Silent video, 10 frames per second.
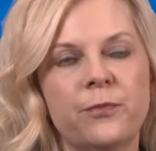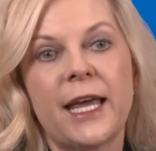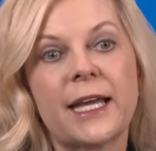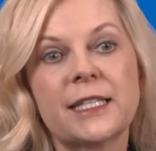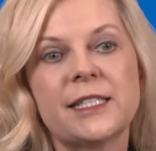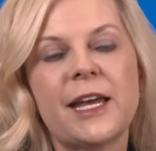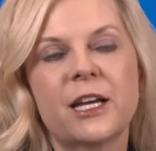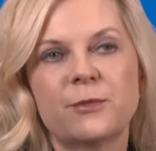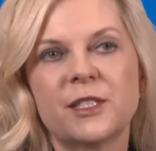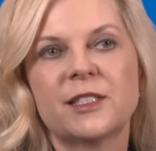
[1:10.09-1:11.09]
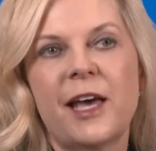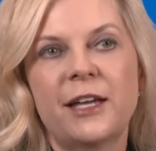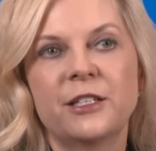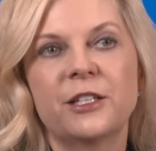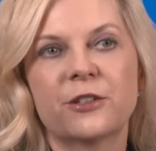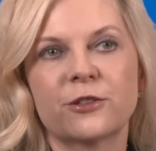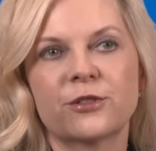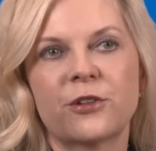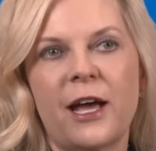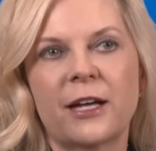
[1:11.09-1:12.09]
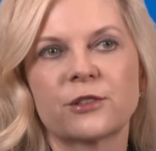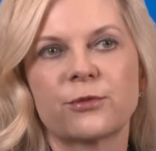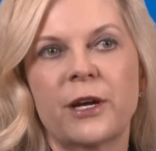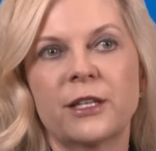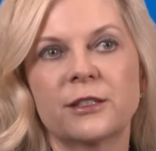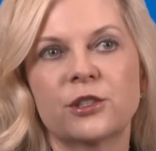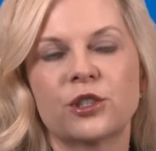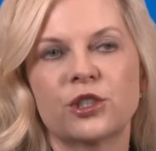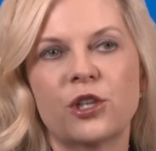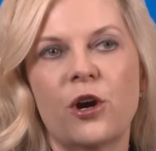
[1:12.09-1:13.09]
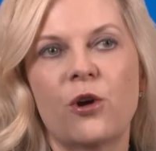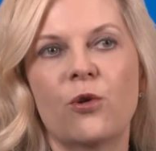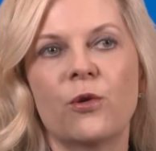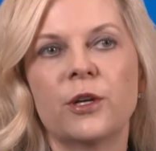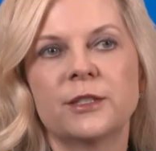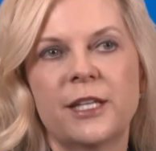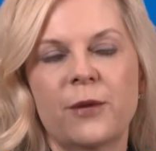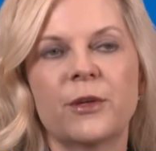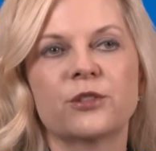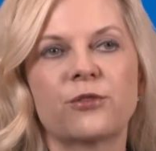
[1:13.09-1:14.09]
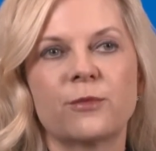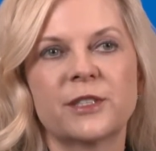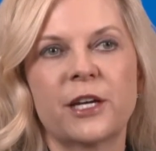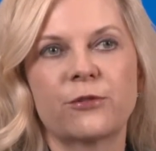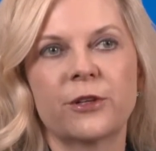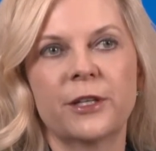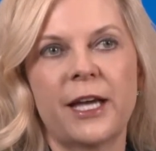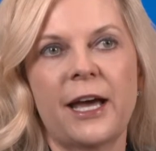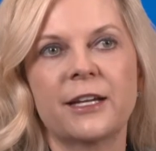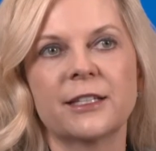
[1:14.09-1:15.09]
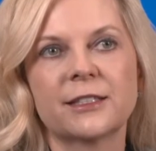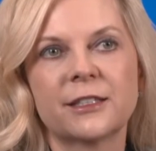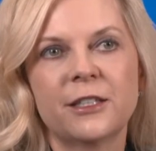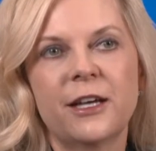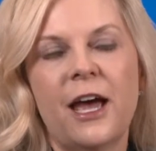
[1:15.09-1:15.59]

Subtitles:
It can take up to 10 years for x-rays to show damage from sacroiliitis,